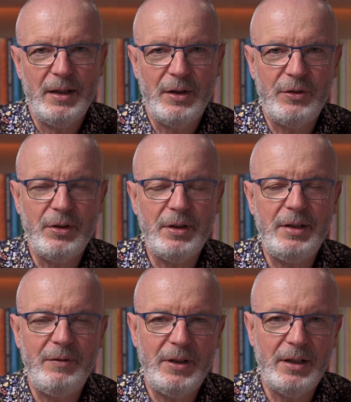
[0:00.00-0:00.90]
a
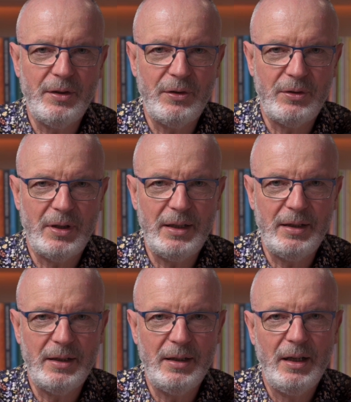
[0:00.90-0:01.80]
scientific
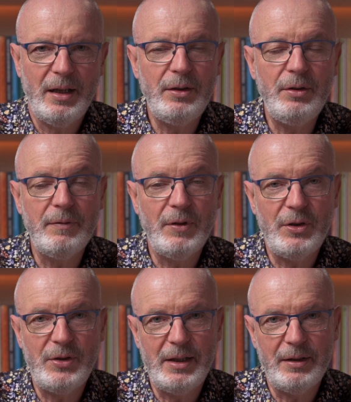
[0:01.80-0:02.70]
illustrator, a
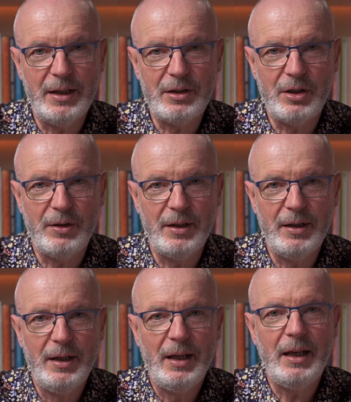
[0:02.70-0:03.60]
university lecturer,
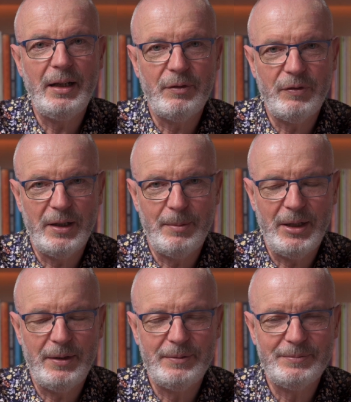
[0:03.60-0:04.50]
and a farmer.